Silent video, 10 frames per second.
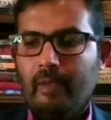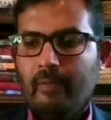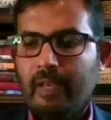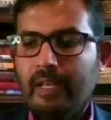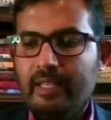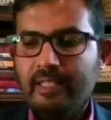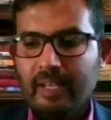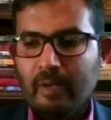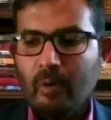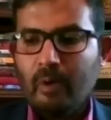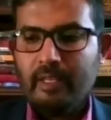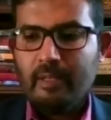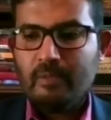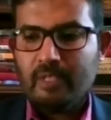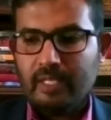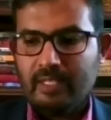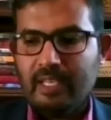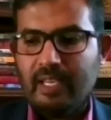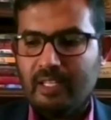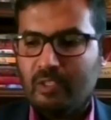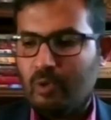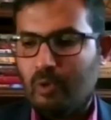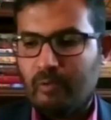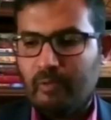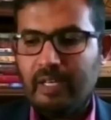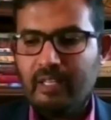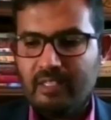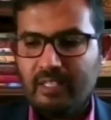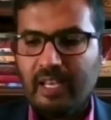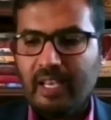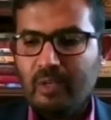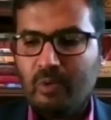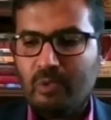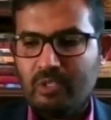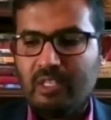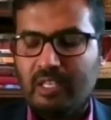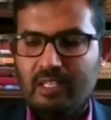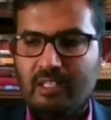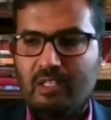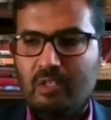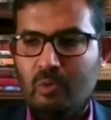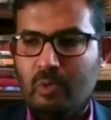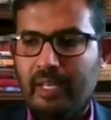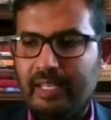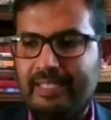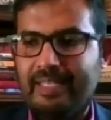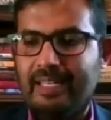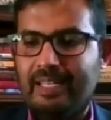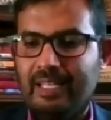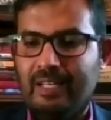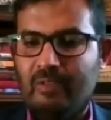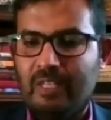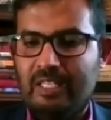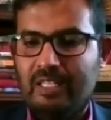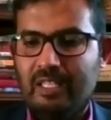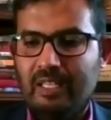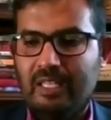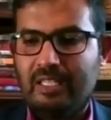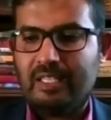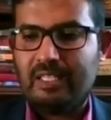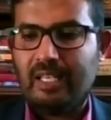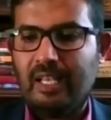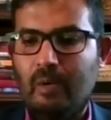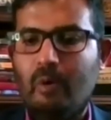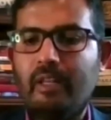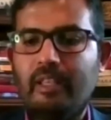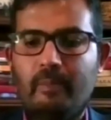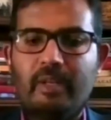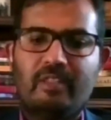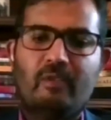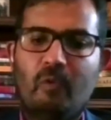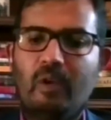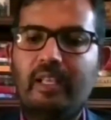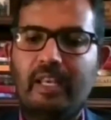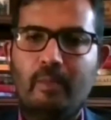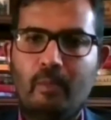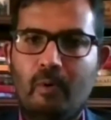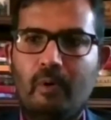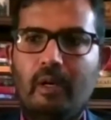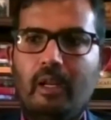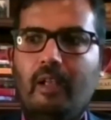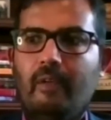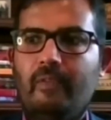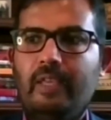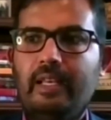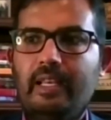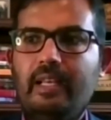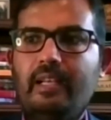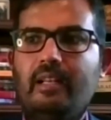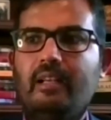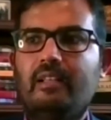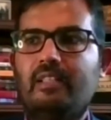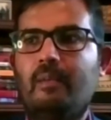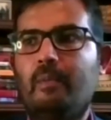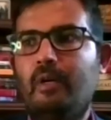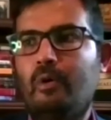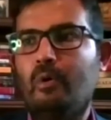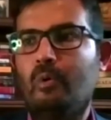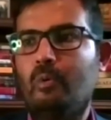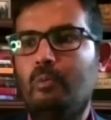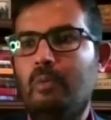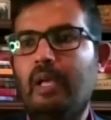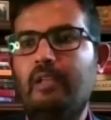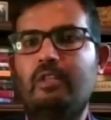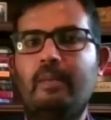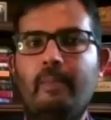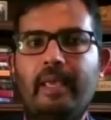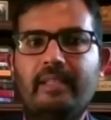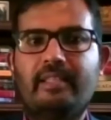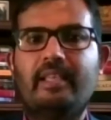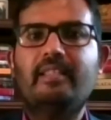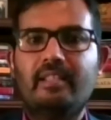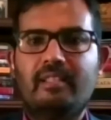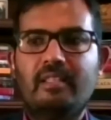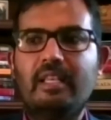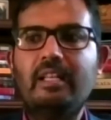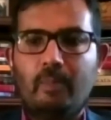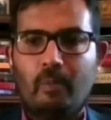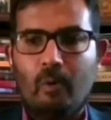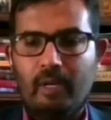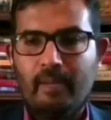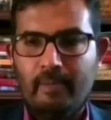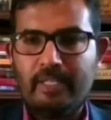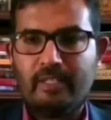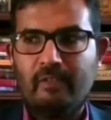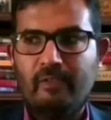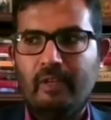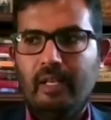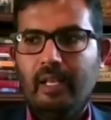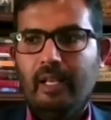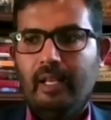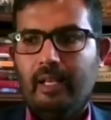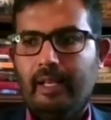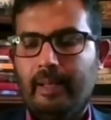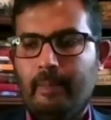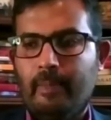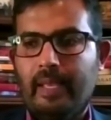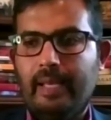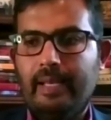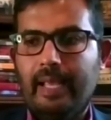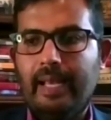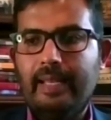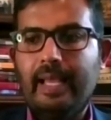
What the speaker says: when these algorithms are changed or when the scenarios change to an extent in which this algorithm doesn't work anymore, we need someone to actually make changes in the program itself. And